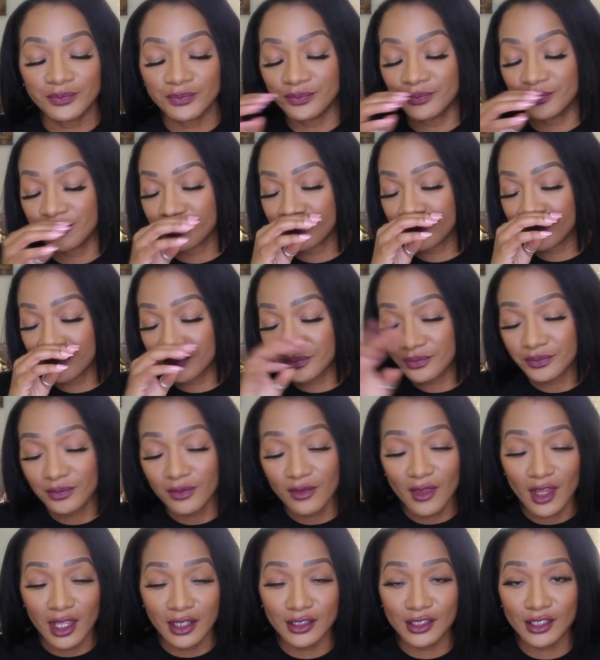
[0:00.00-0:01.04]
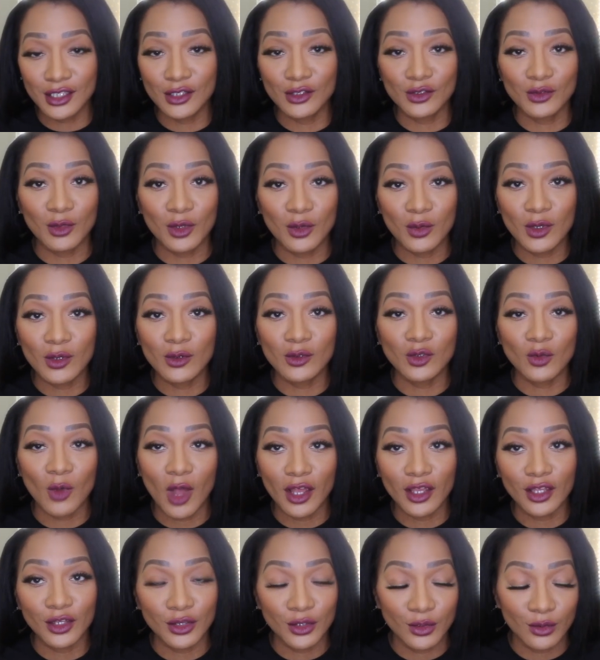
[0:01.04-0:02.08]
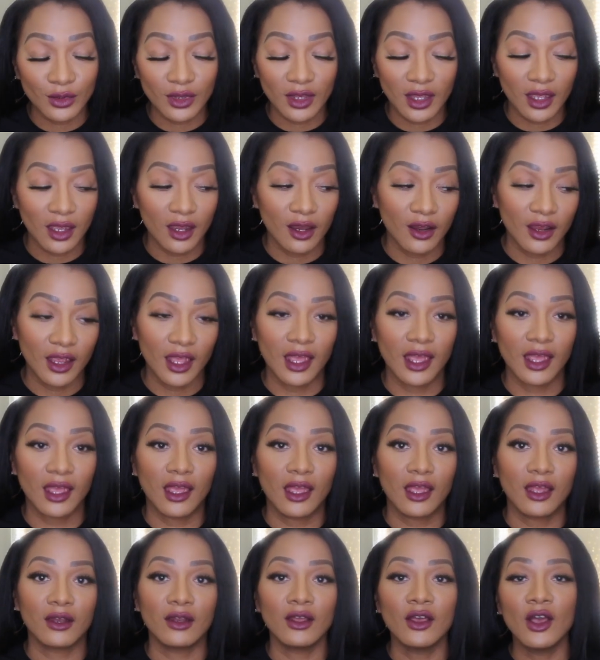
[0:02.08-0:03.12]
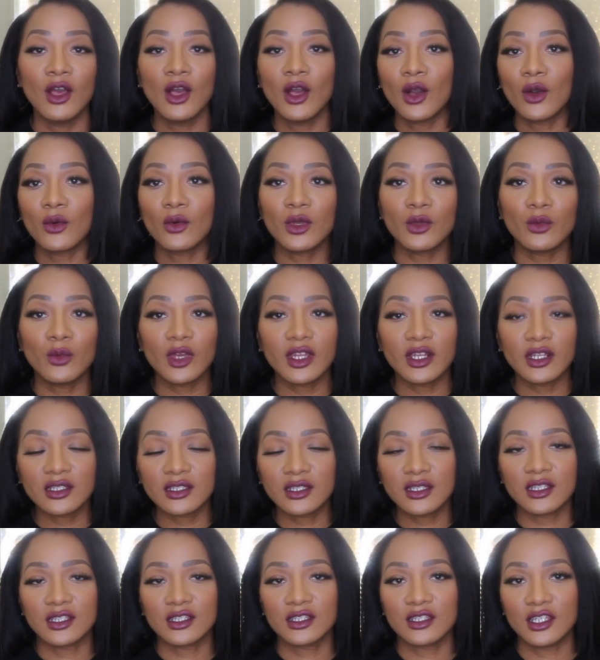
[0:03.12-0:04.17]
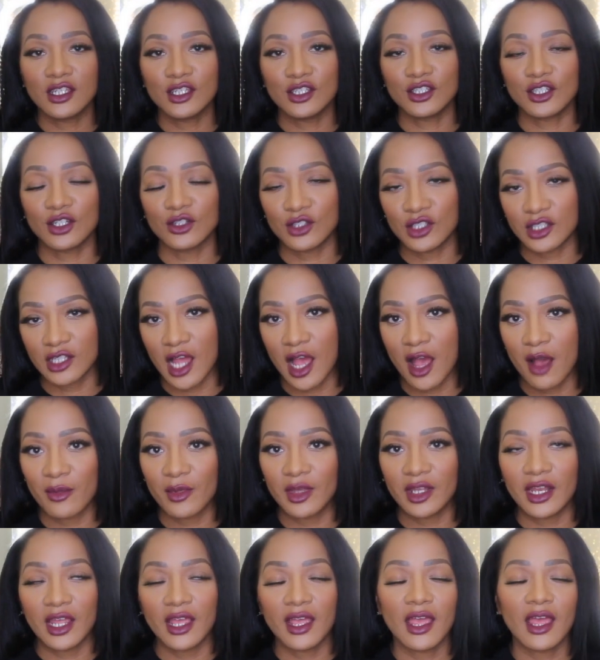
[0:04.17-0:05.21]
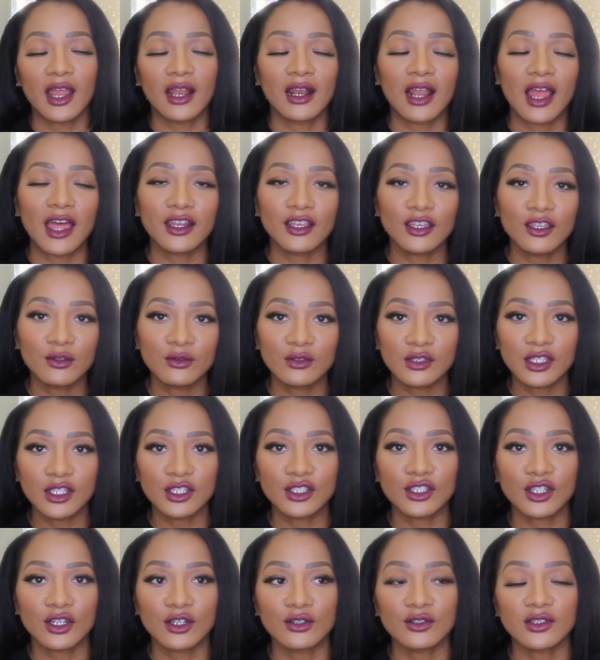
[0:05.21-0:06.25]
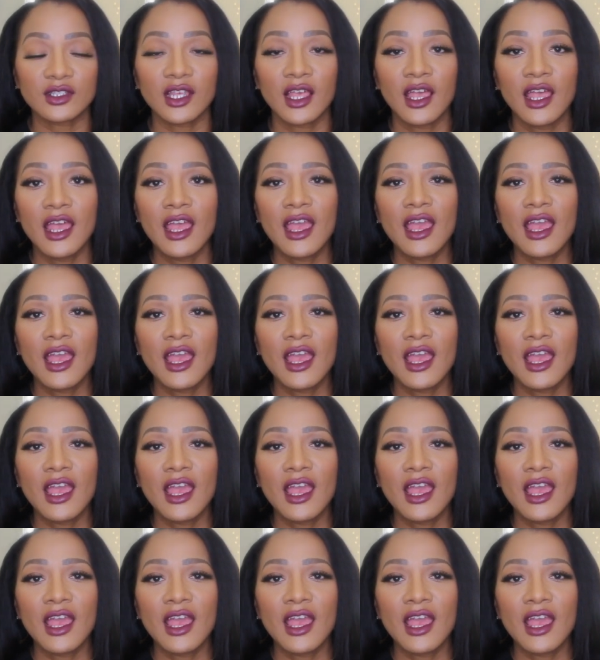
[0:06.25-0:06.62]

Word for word: Excuse me. We was walking through there and we went into this t-shirt shop and they had a lot of cute t-shirts.